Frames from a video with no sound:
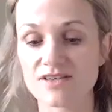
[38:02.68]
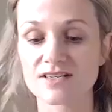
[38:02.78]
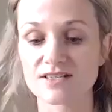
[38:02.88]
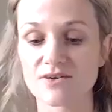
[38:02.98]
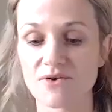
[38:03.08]
this
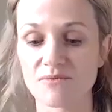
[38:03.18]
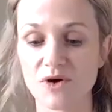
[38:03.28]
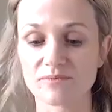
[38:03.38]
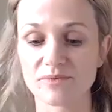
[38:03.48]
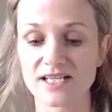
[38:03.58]
is so
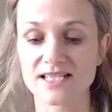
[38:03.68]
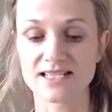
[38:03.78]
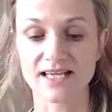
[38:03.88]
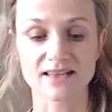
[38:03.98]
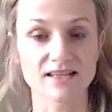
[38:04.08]
important, because
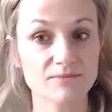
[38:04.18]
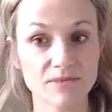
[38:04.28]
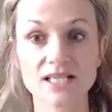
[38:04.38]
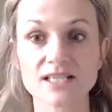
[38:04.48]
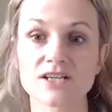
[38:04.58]
it's like the
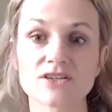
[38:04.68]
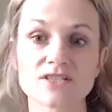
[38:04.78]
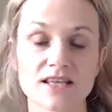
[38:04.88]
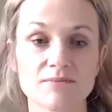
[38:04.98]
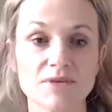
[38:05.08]
comedians, like you
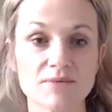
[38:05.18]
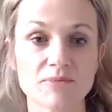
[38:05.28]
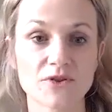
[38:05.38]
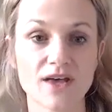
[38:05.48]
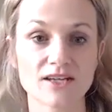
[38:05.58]
said, the
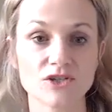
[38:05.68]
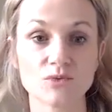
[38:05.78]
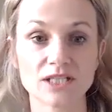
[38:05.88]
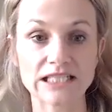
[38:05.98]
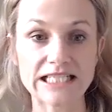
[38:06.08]
people that you
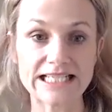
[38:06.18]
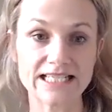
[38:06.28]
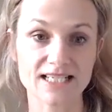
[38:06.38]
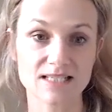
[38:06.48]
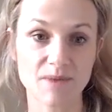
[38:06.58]
would
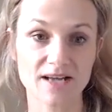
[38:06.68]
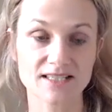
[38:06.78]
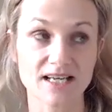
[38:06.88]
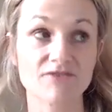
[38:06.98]
least expect it.